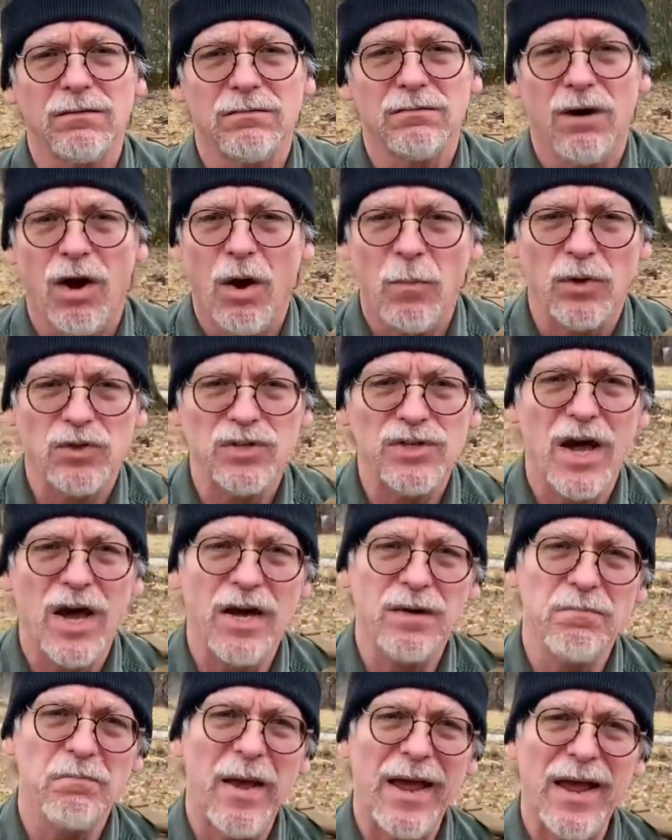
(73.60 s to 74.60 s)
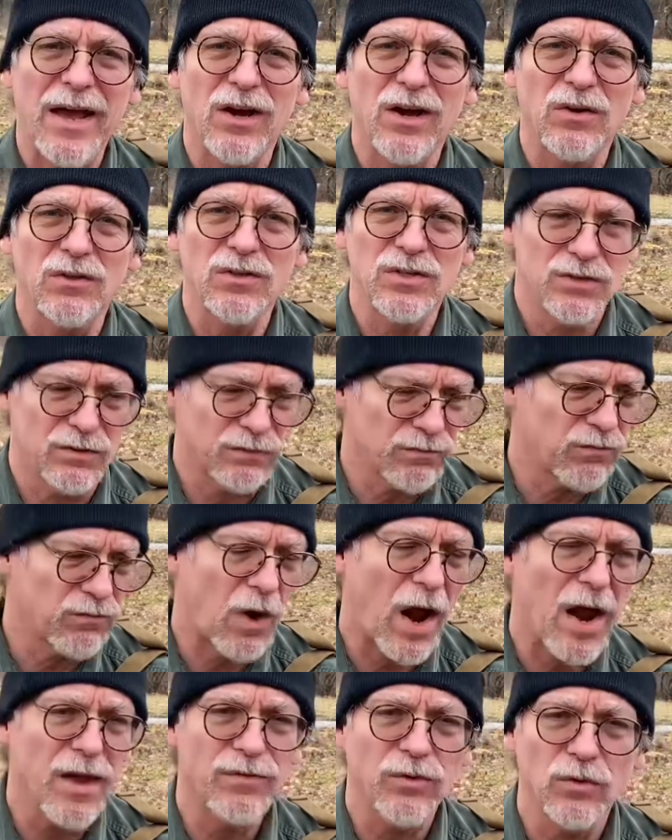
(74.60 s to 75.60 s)
almost 9 pounds of
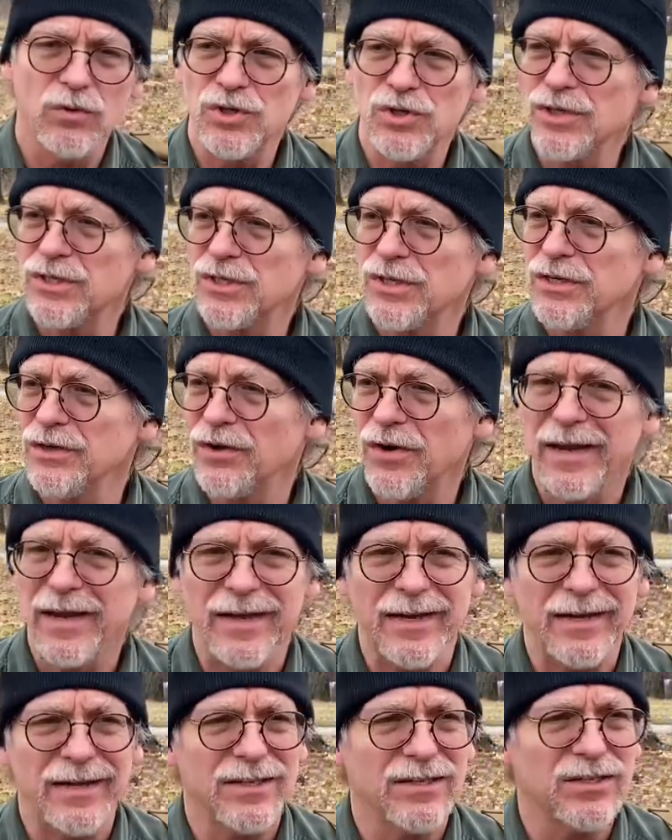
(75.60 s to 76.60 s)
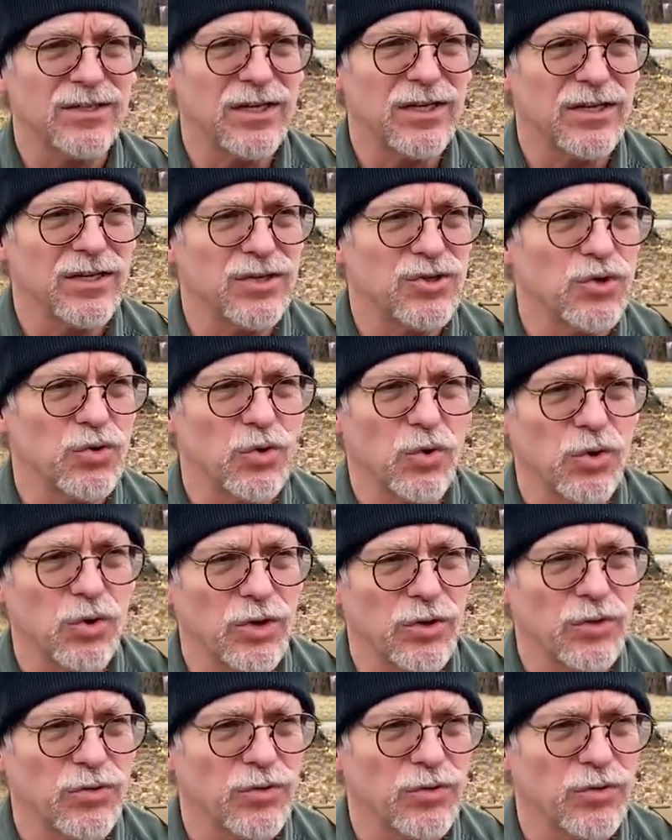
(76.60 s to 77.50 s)
rifle just in your hands as you're going